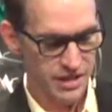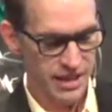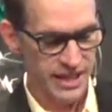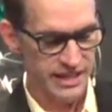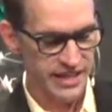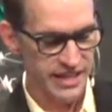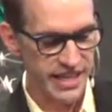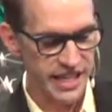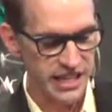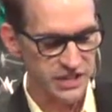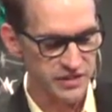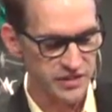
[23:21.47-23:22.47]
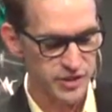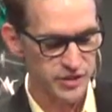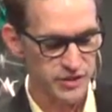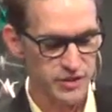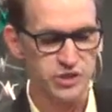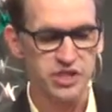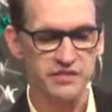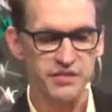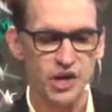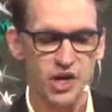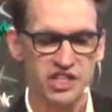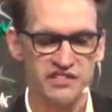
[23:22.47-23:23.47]
and the key to the solution of
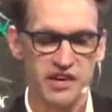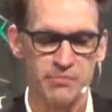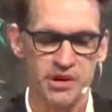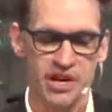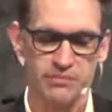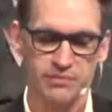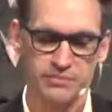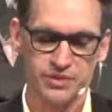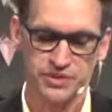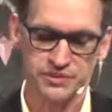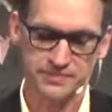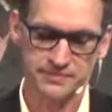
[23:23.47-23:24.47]
all of our problems.